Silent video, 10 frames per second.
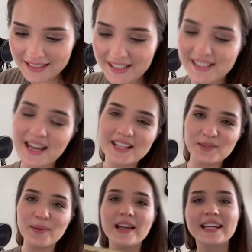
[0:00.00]
Designs
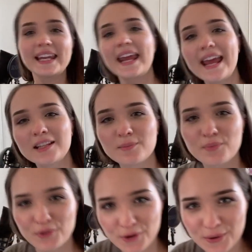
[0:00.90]
by Cat
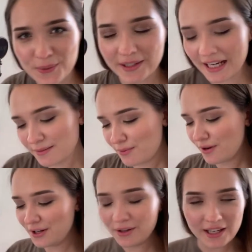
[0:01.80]
Pro. Cat Pro, are
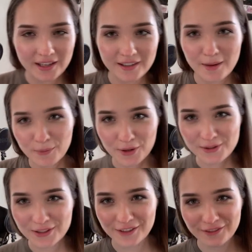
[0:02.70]
you here? I'm going
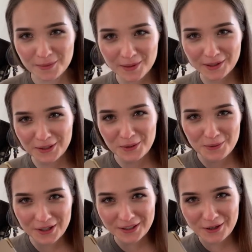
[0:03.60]
to give feedback on your
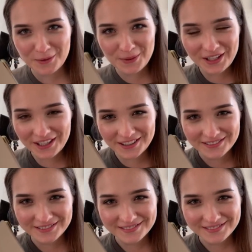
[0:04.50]
work. I hope you're here.